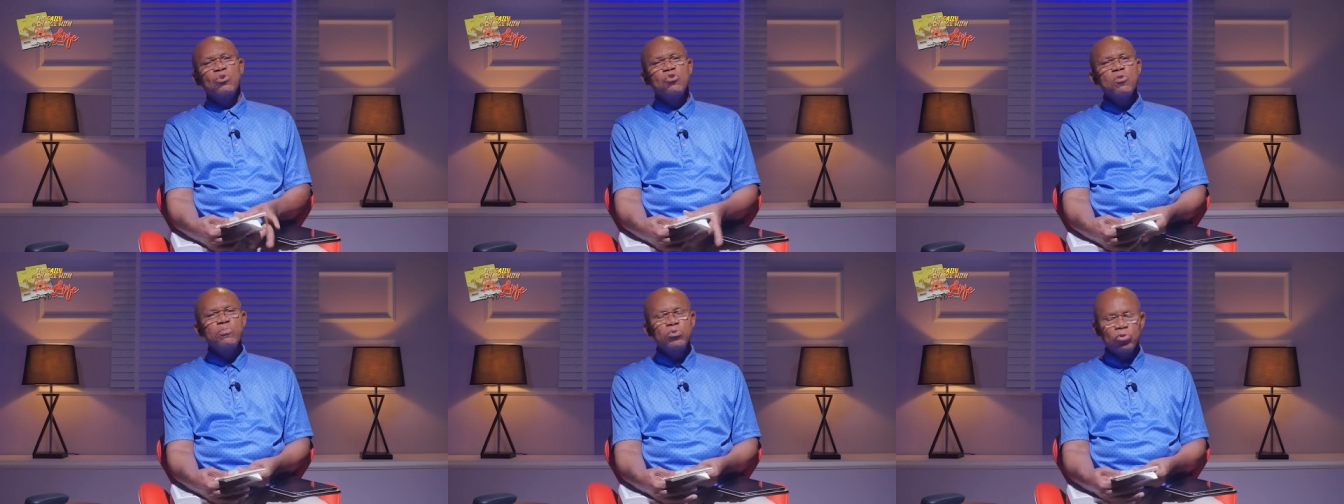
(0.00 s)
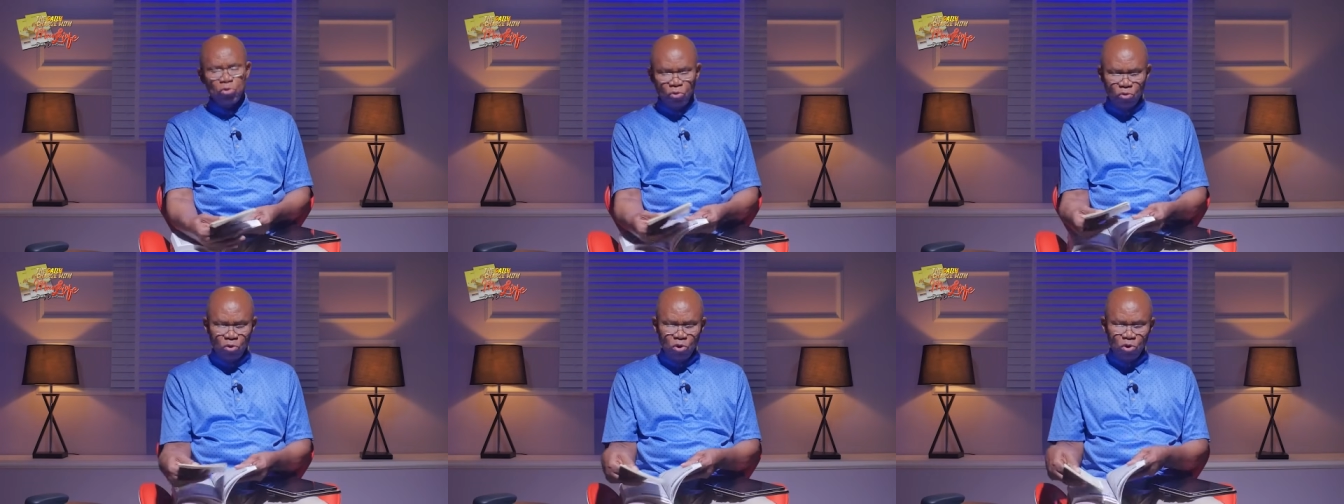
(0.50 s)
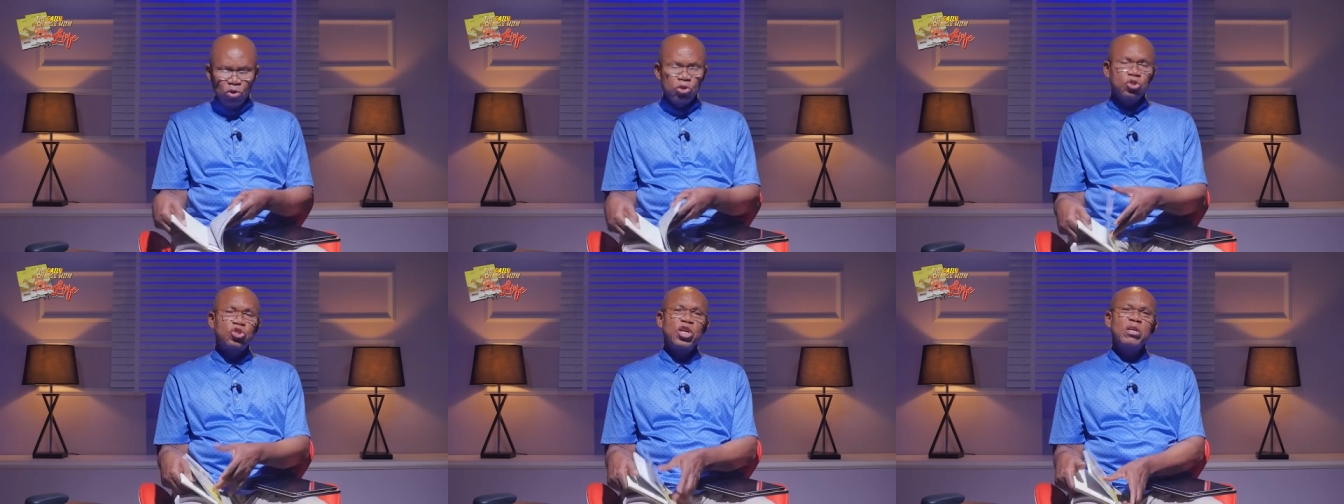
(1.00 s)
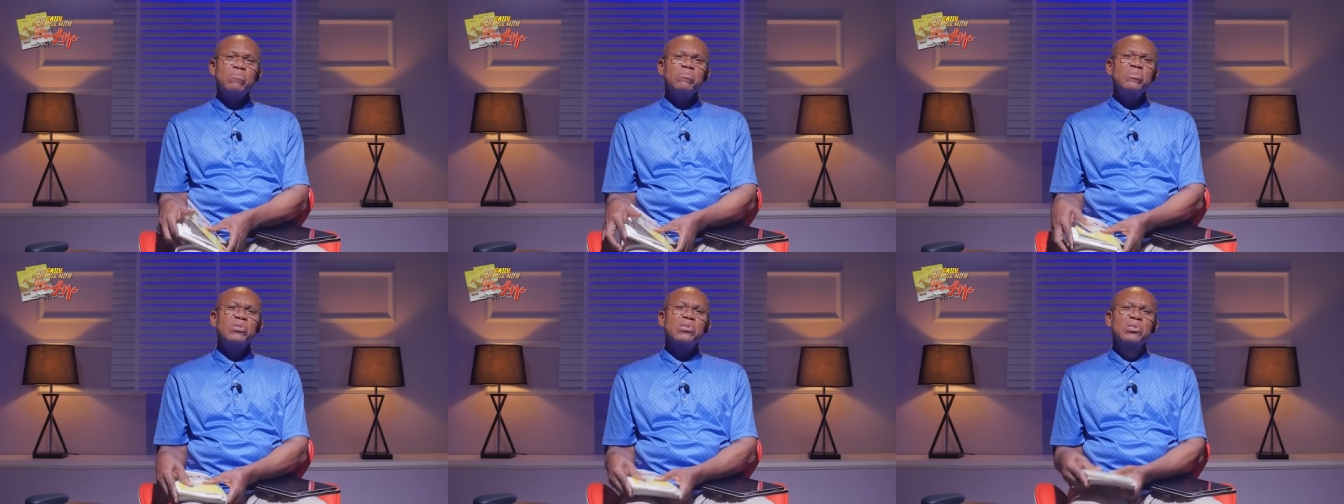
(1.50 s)
open to
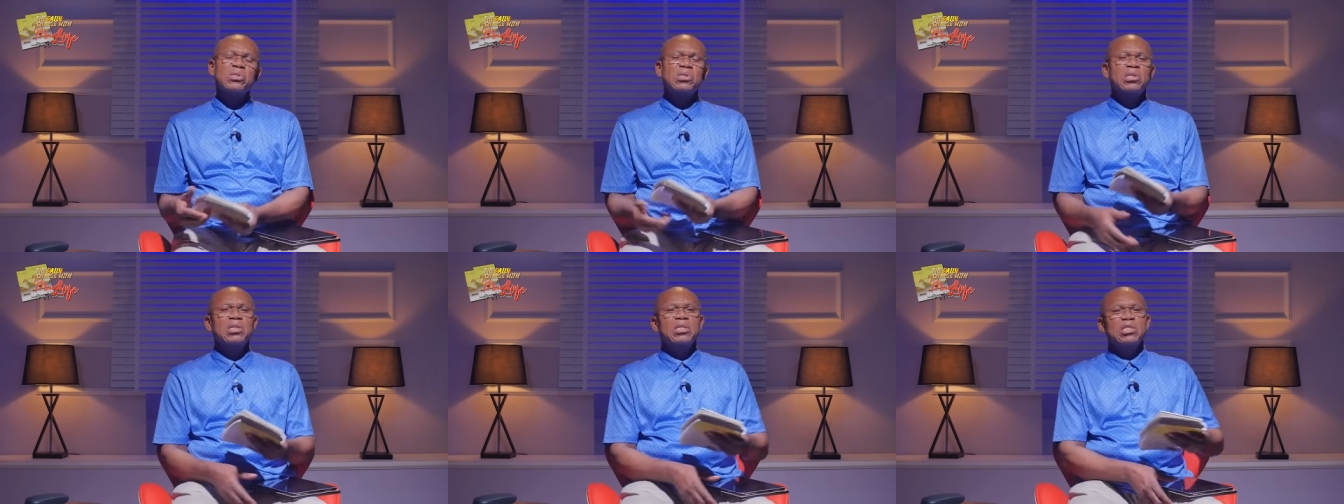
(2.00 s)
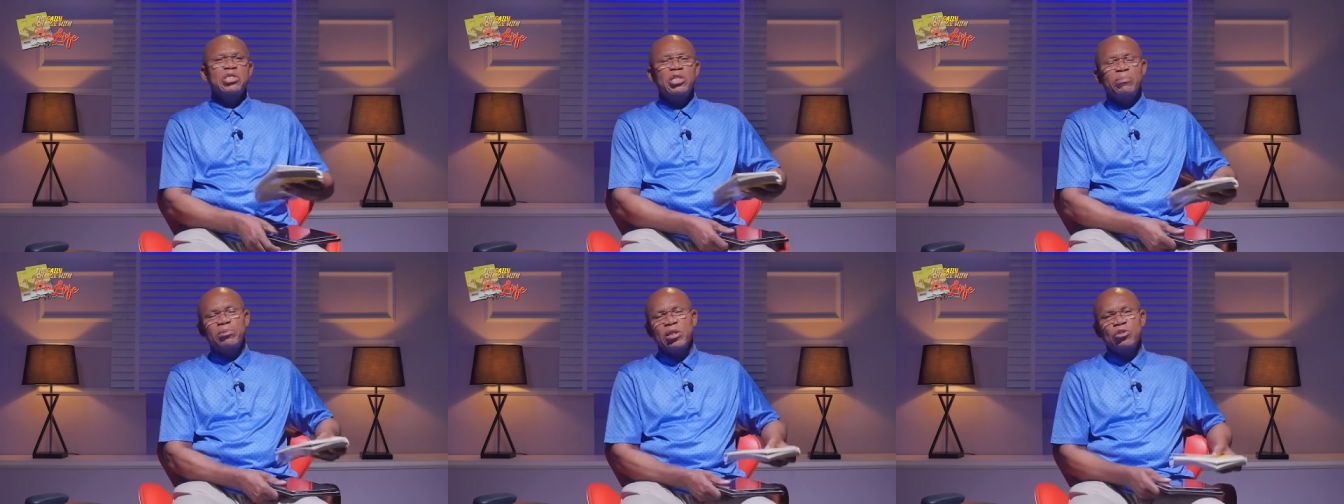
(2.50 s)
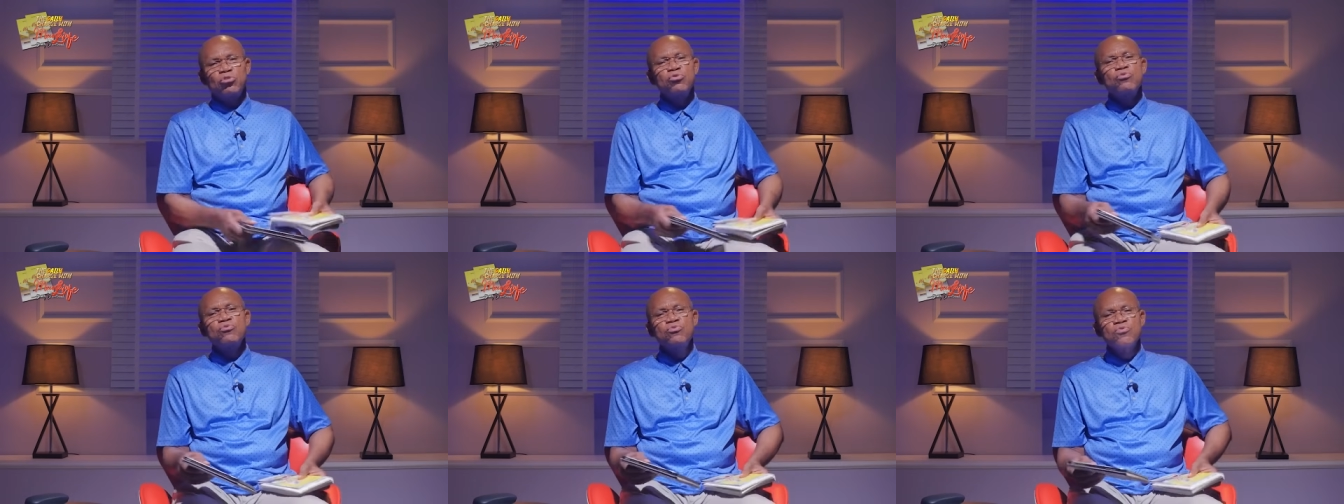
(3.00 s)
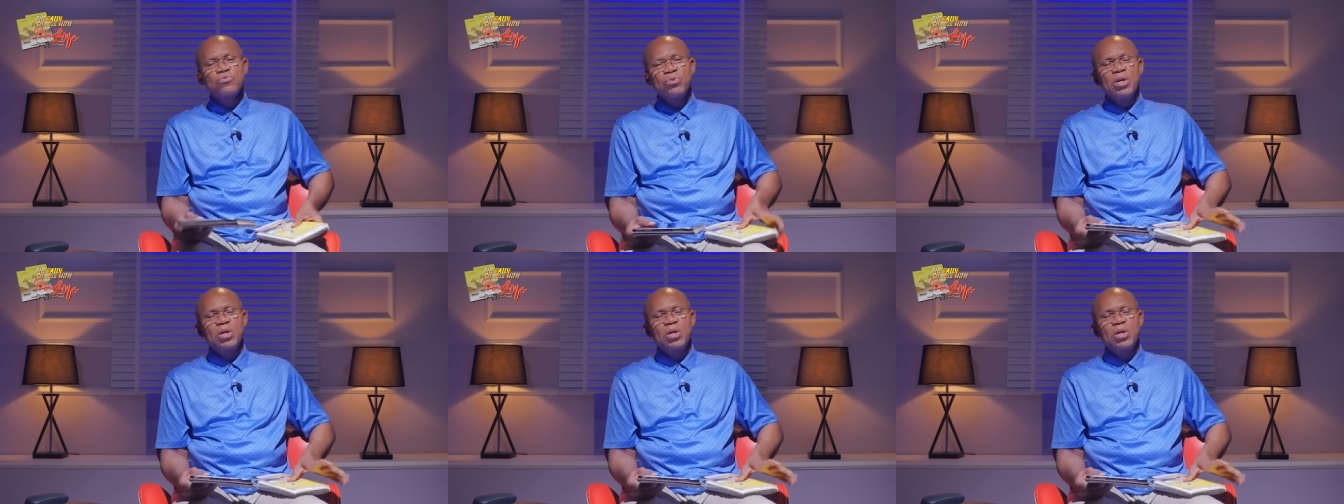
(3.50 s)
James chapter 2,